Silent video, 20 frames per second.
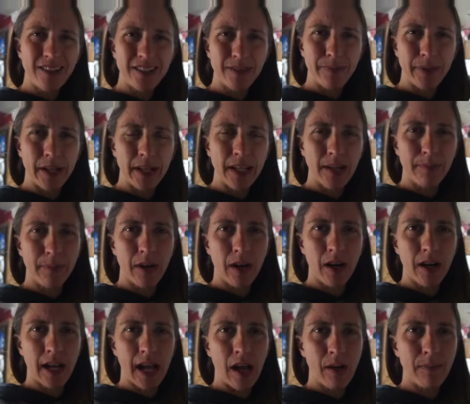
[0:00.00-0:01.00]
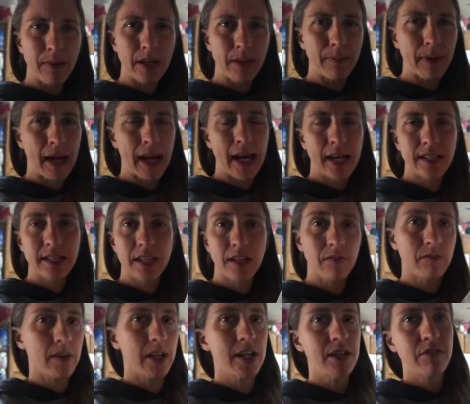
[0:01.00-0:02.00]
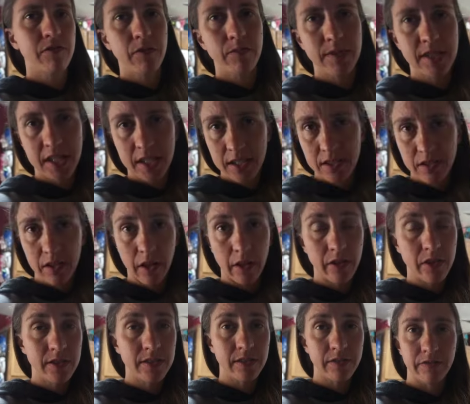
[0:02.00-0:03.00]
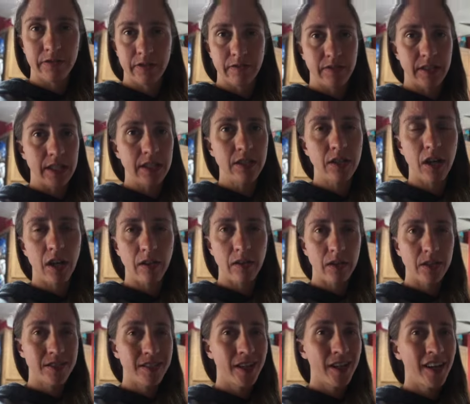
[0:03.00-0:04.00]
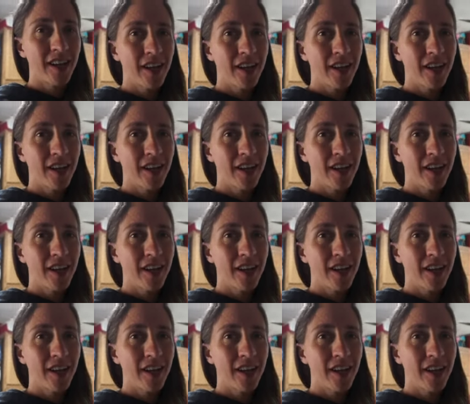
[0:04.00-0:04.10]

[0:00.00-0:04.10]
depending upon how many packs, it can range from $6 to $15.